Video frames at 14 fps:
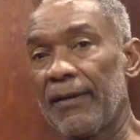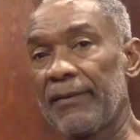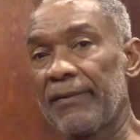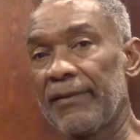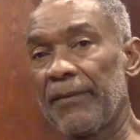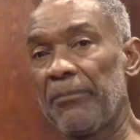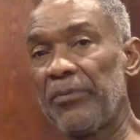
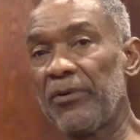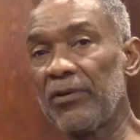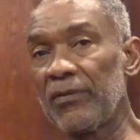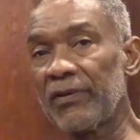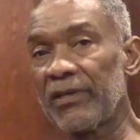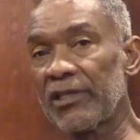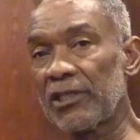They
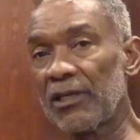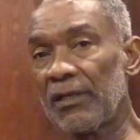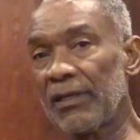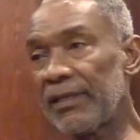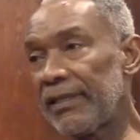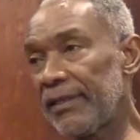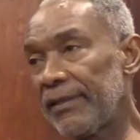both were
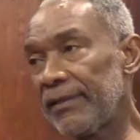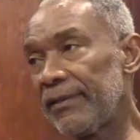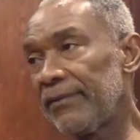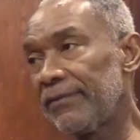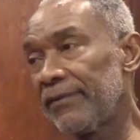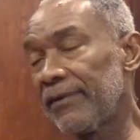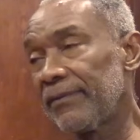shocked in
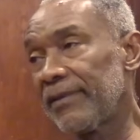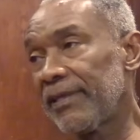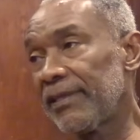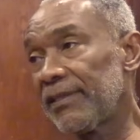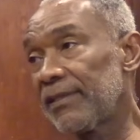different ways.